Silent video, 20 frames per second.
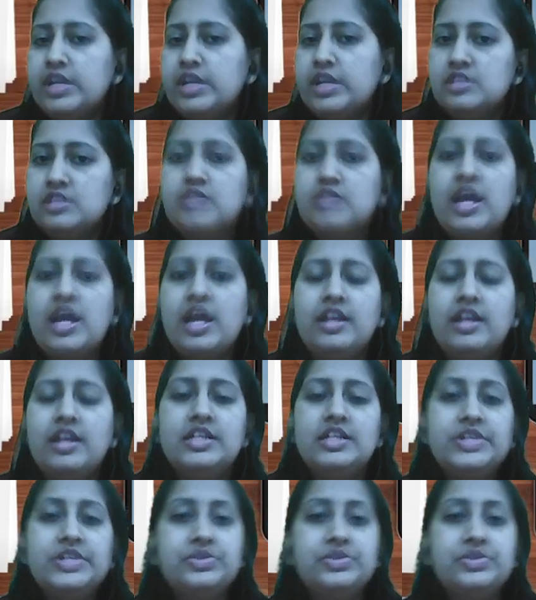is
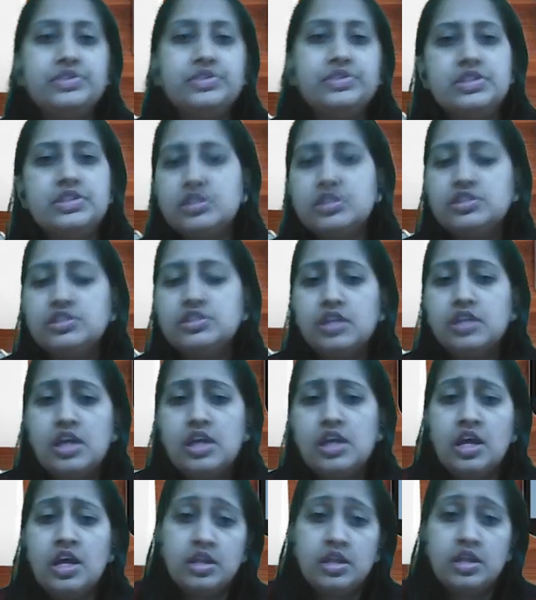analytical research.
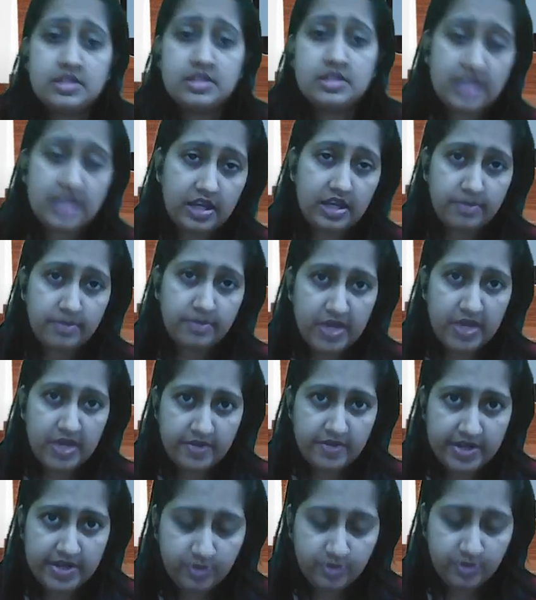The second pair we
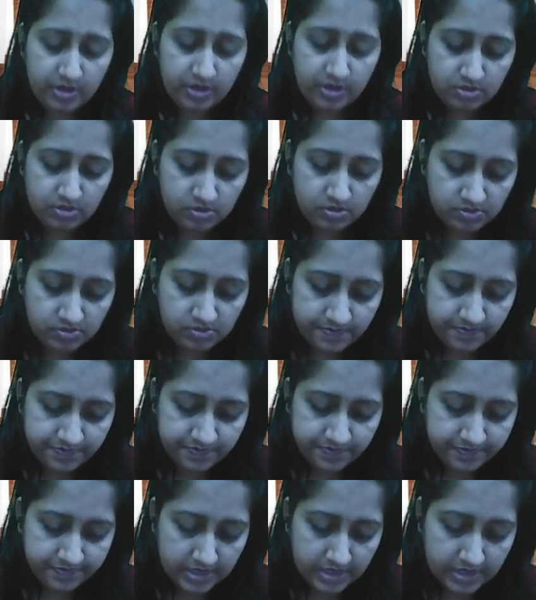are going to
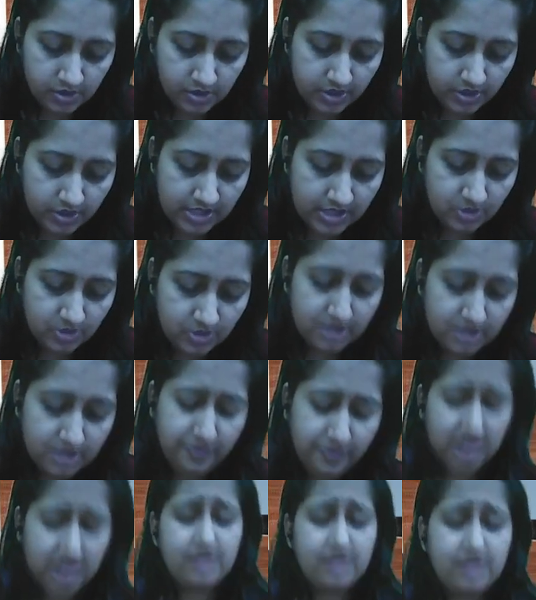look into is
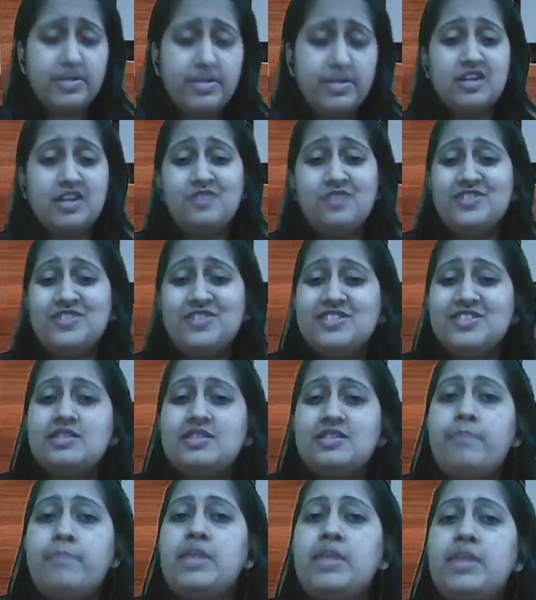fundamental versus
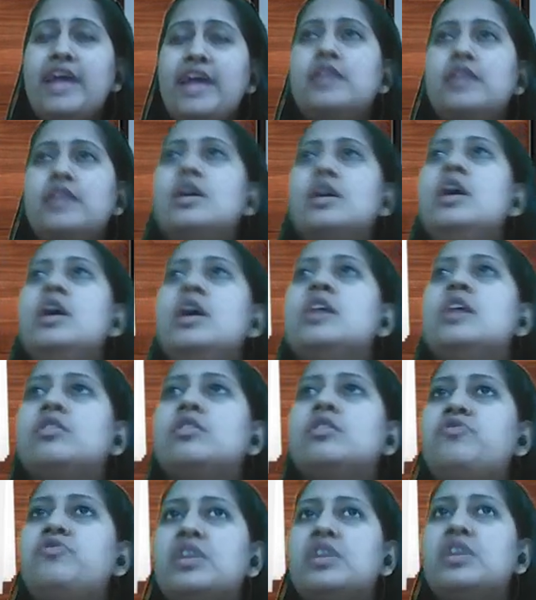applied. The
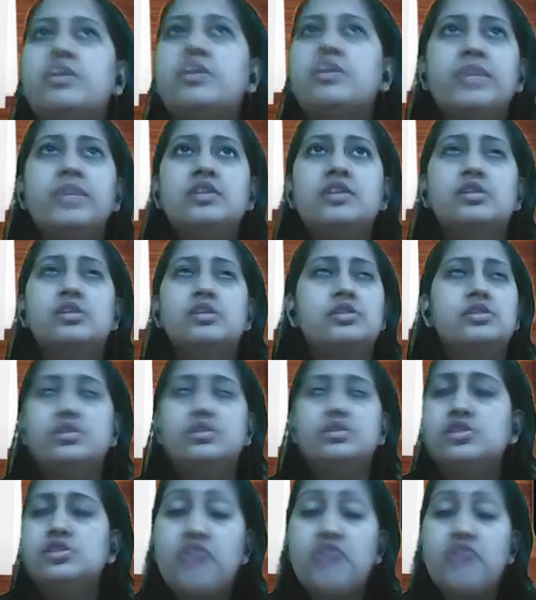fundamental
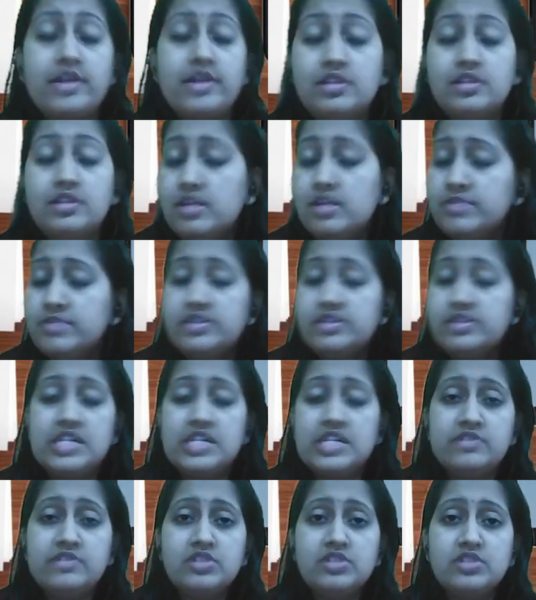research, as the name itself
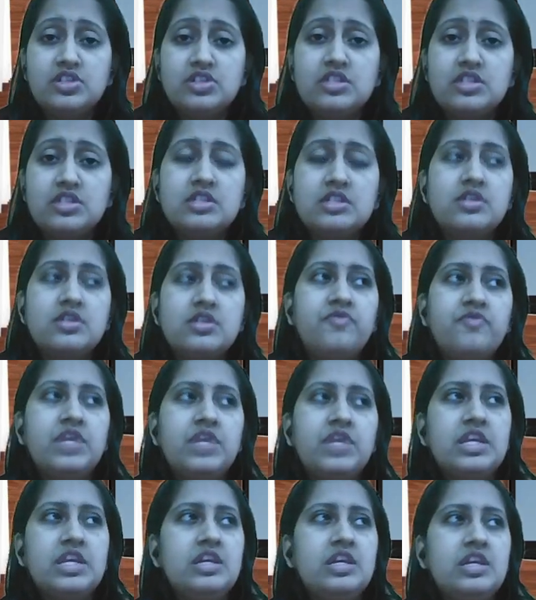suggests, is a
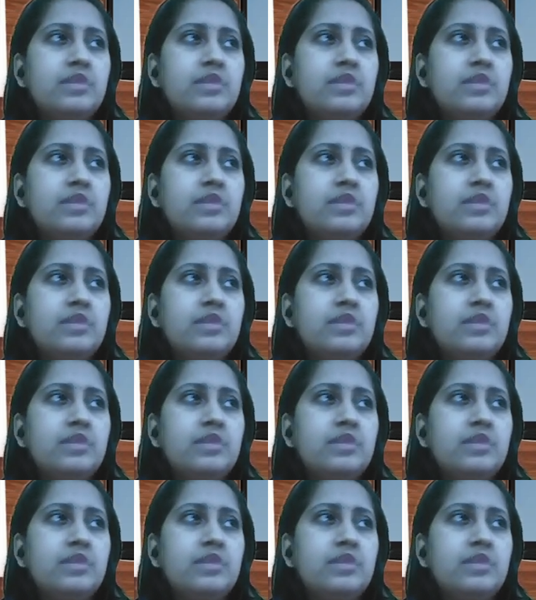very